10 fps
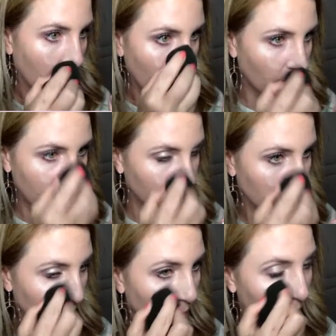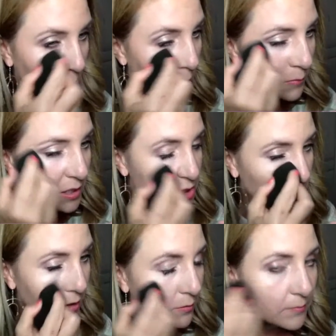I'm going to make
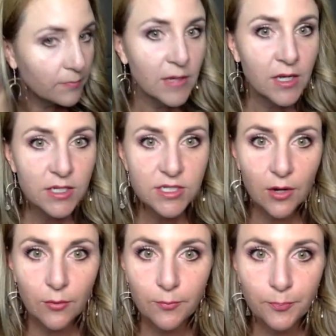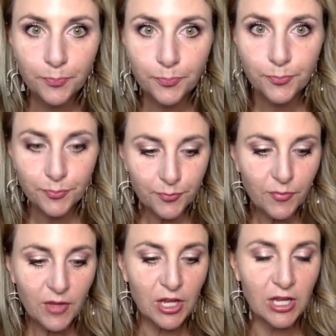sure I don't. So
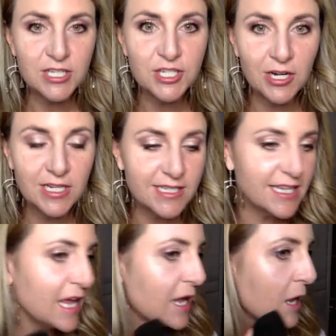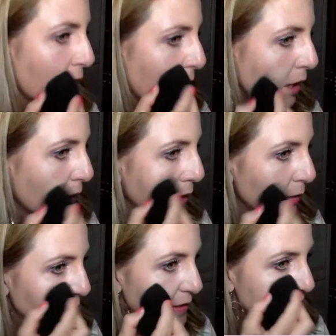you start to see
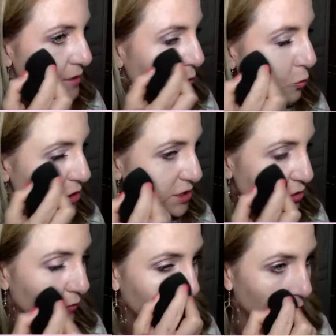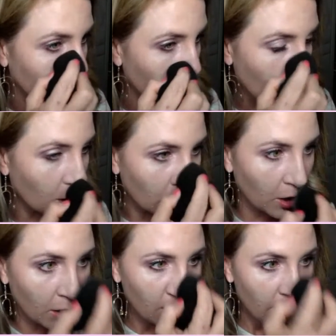this gorgeous. So if you
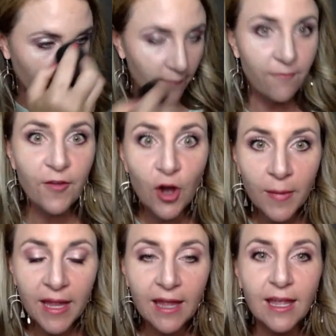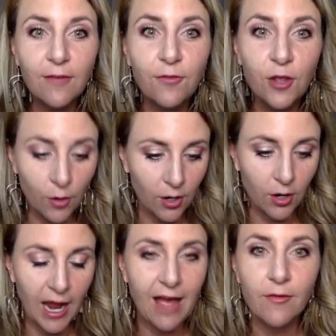were filming, if you
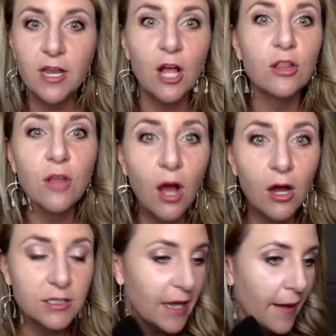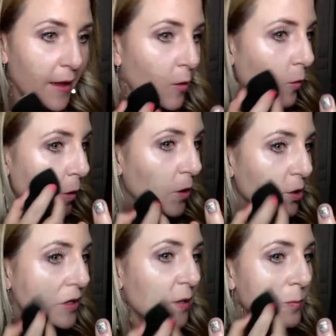are having a long day or
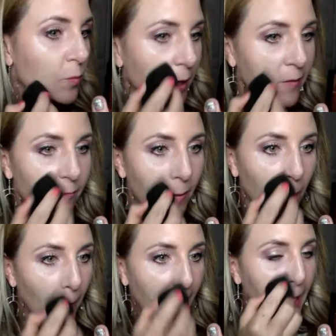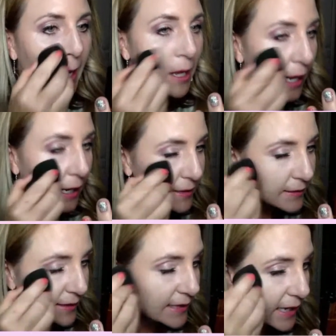you're getting ready for a wedding,
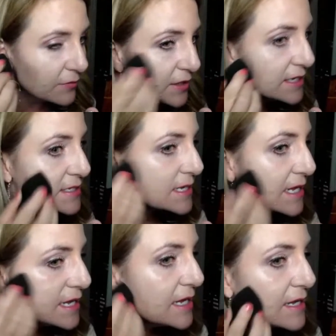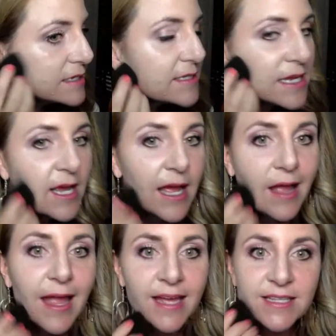anything like that. This is
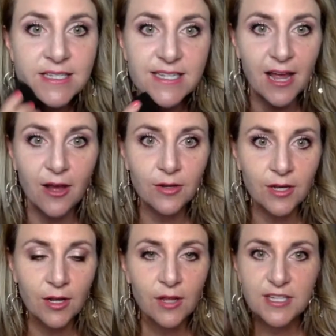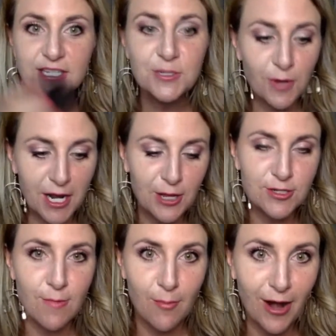hands down, this is what I use
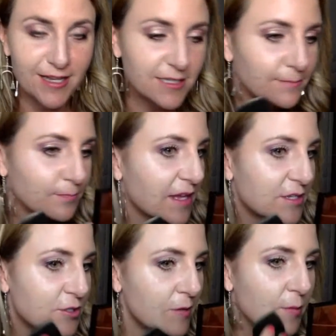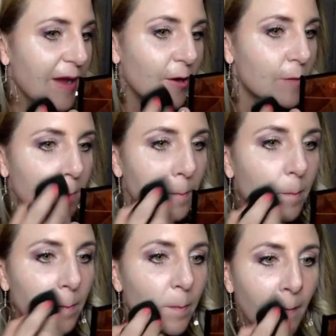on my brides is cream to powder
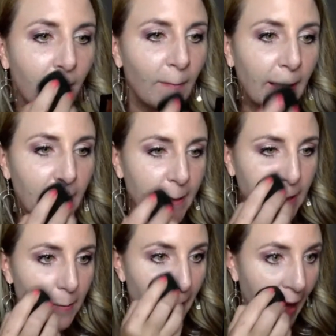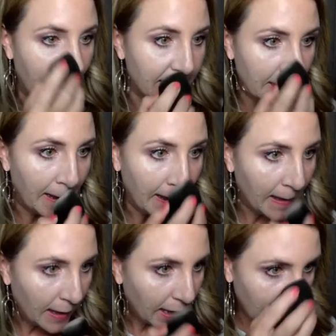because it's matte.
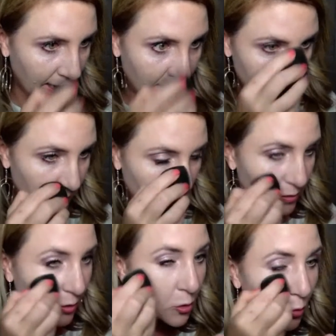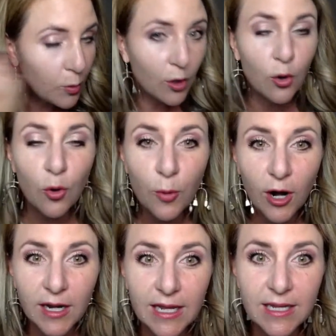And the cool cool
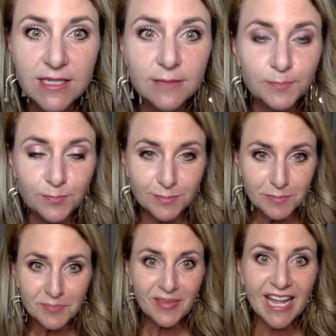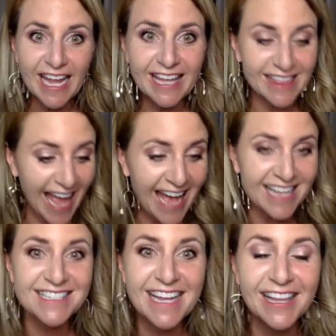part is it
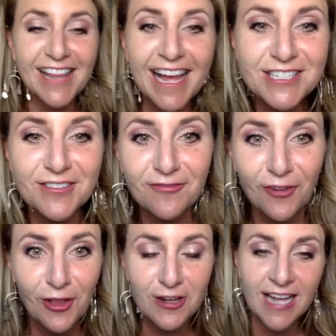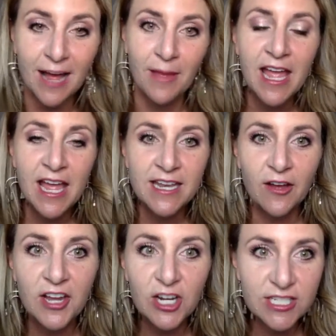lasts. It lasts for a long time.
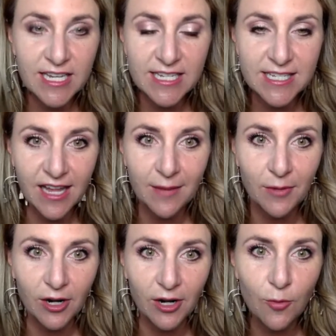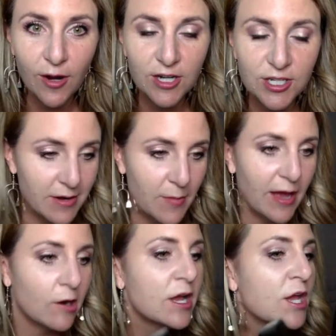Now here's the disclaimer. Who wears cream to
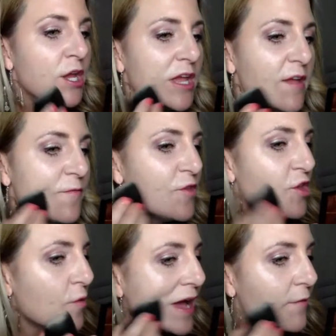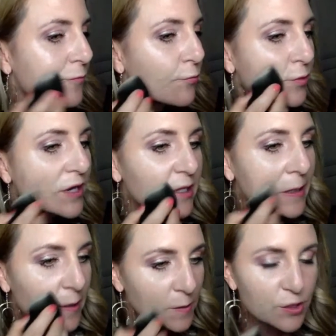powder? If you have
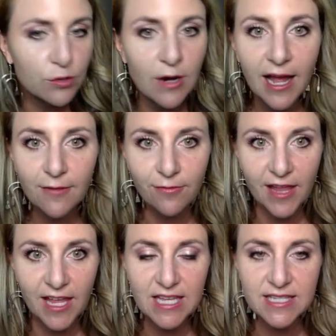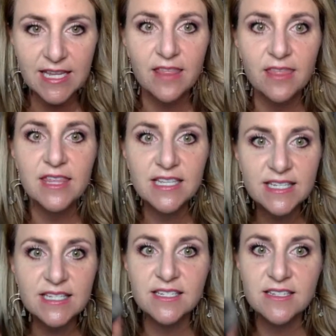really dry, flaky skin,
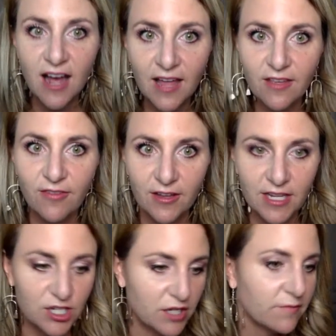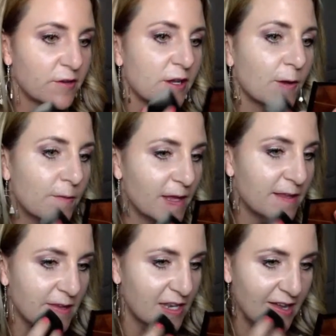this is not the foundation for you.
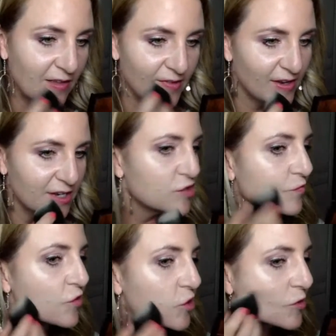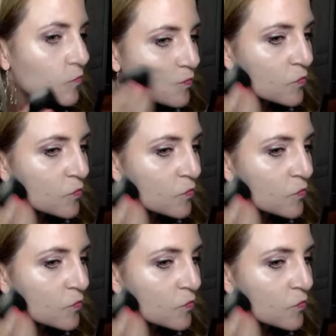This is not the foundation for you.